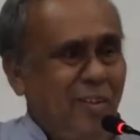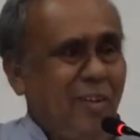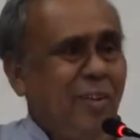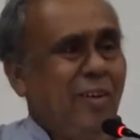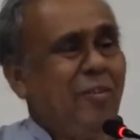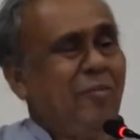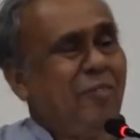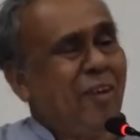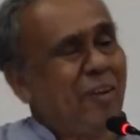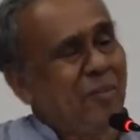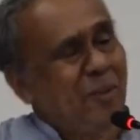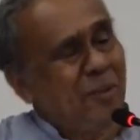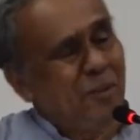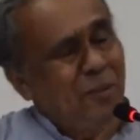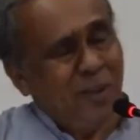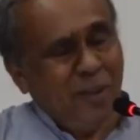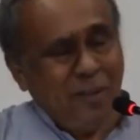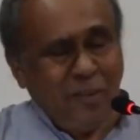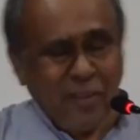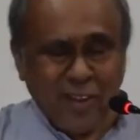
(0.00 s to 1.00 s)
In fact, you
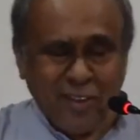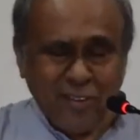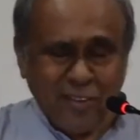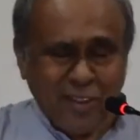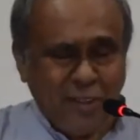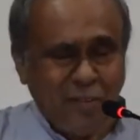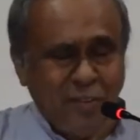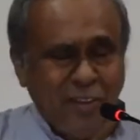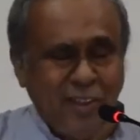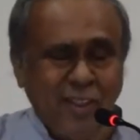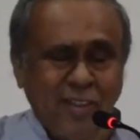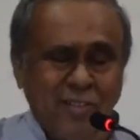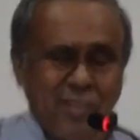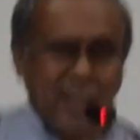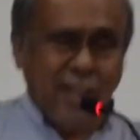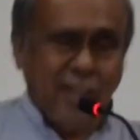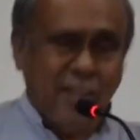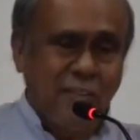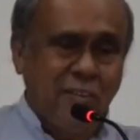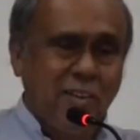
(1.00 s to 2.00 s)
don't have to consider whether it's
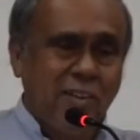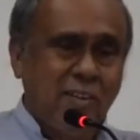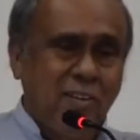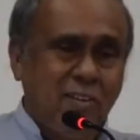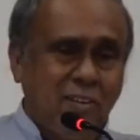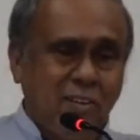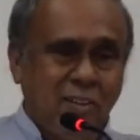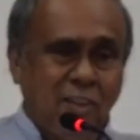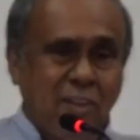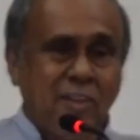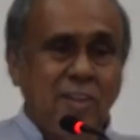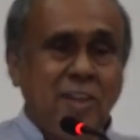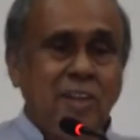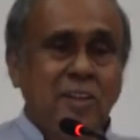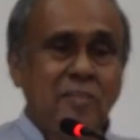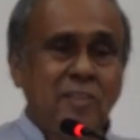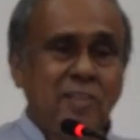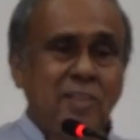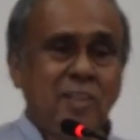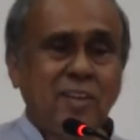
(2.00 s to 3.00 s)
relativistic or
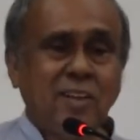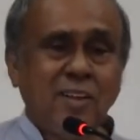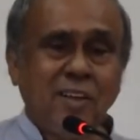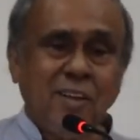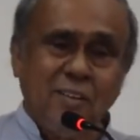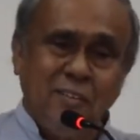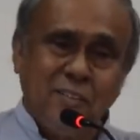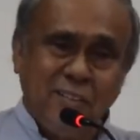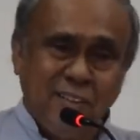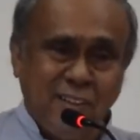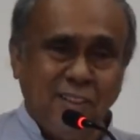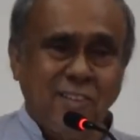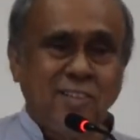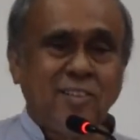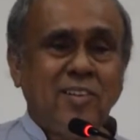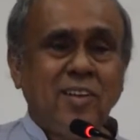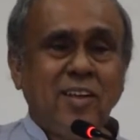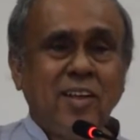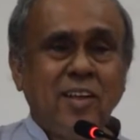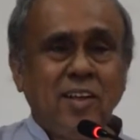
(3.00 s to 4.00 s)
non-relativistic.
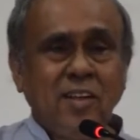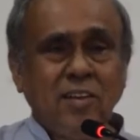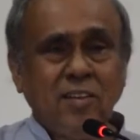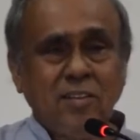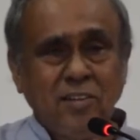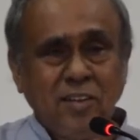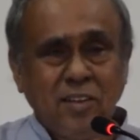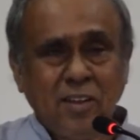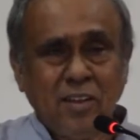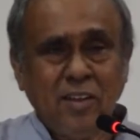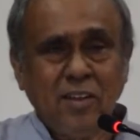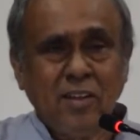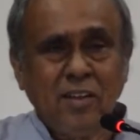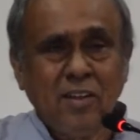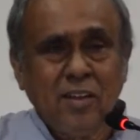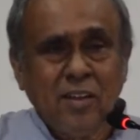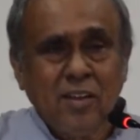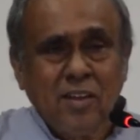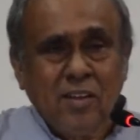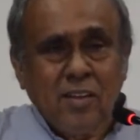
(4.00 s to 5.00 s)
Just say it's the
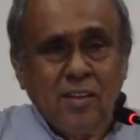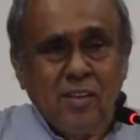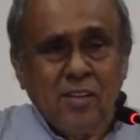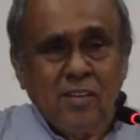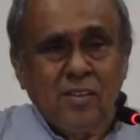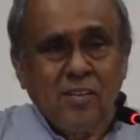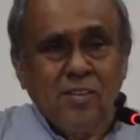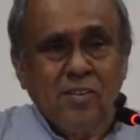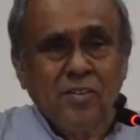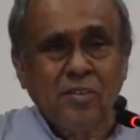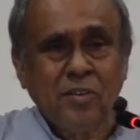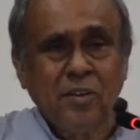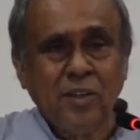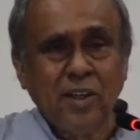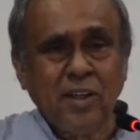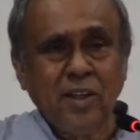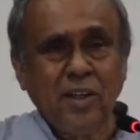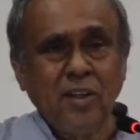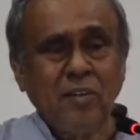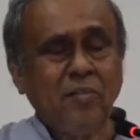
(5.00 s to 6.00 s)

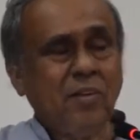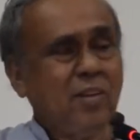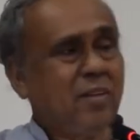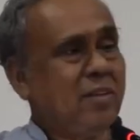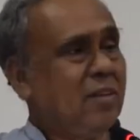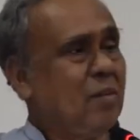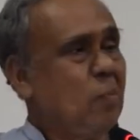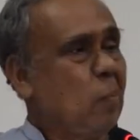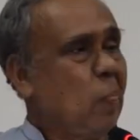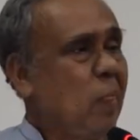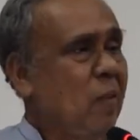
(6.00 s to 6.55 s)
Schrodinger equation.